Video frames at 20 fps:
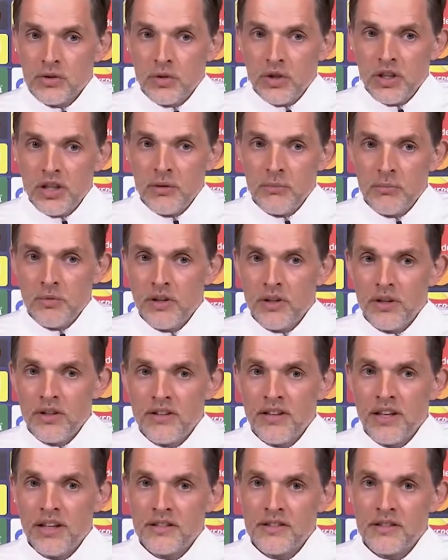to keep the
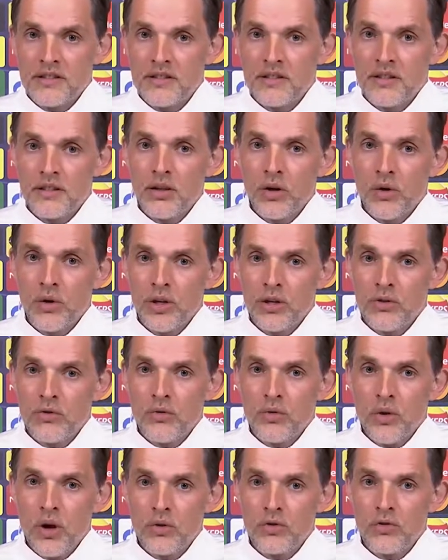intensity going
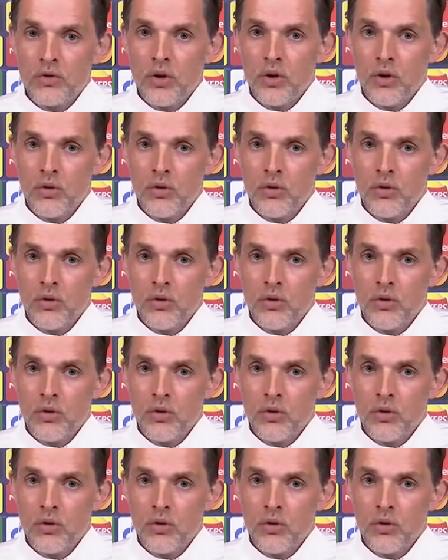throughout the